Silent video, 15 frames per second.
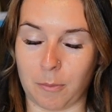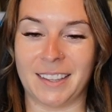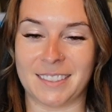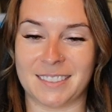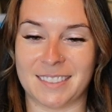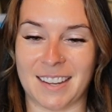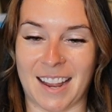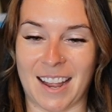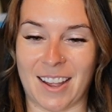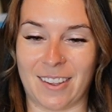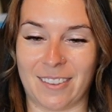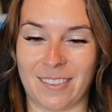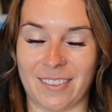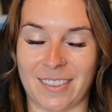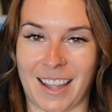It's
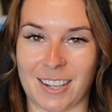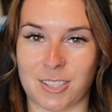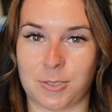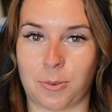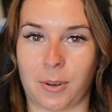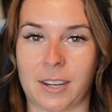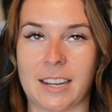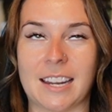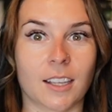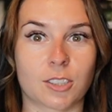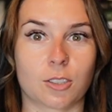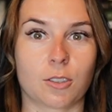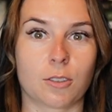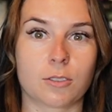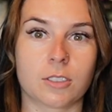now that story. Yeah,
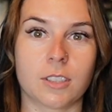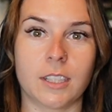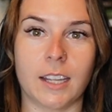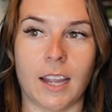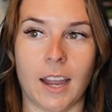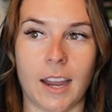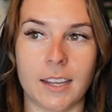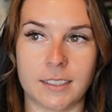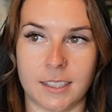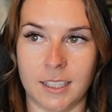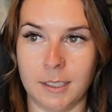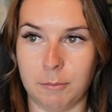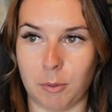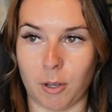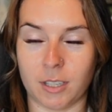so those are the
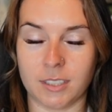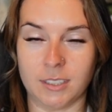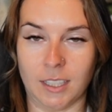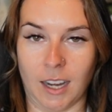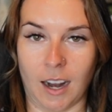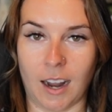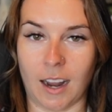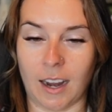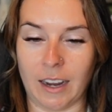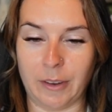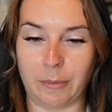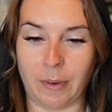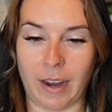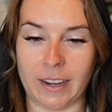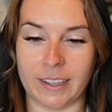18 books that I
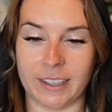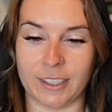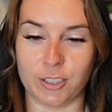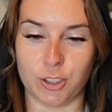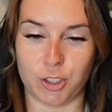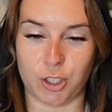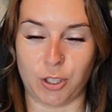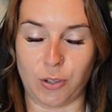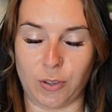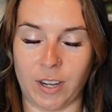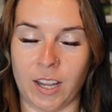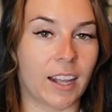read in June.